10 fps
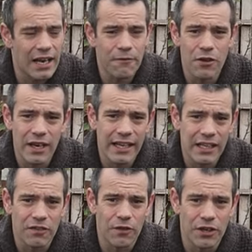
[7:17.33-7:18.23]
And if you like
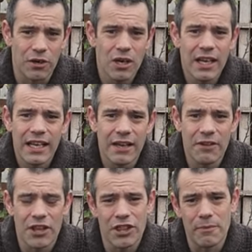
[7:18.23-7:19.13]
this video, give
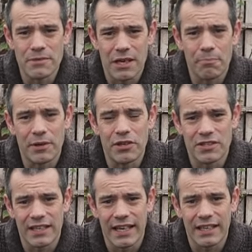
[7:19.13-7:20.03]
it a thumbs up,
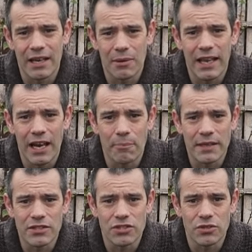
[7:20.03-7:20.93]
because again that will help
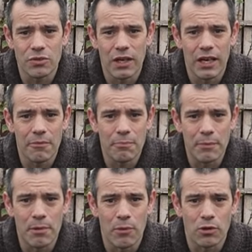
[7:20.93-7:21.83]
it to uh,
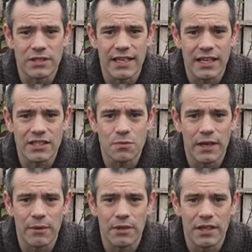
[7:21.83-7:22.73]
be promoted
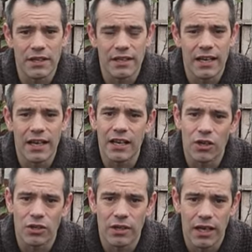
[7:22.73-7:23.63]
elsewhere within uh,
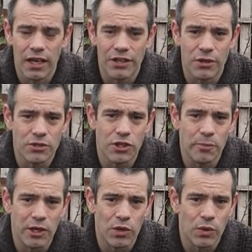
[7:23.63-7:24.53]
uh,
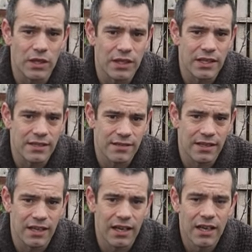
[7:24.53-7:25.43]
YouTube and Google and things
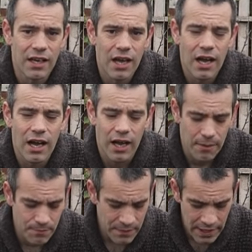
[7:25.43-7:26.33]
like that.
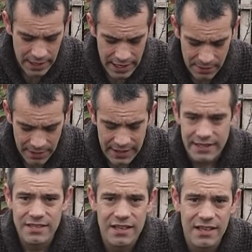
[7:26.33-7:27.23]
Um, anyway,
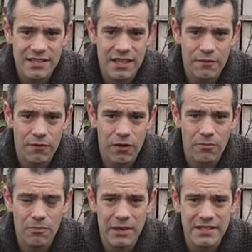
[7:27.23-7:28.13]
guys, that's it
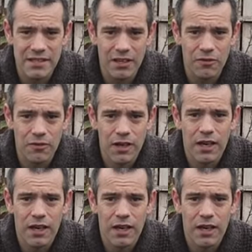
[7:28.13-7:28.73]
from myself.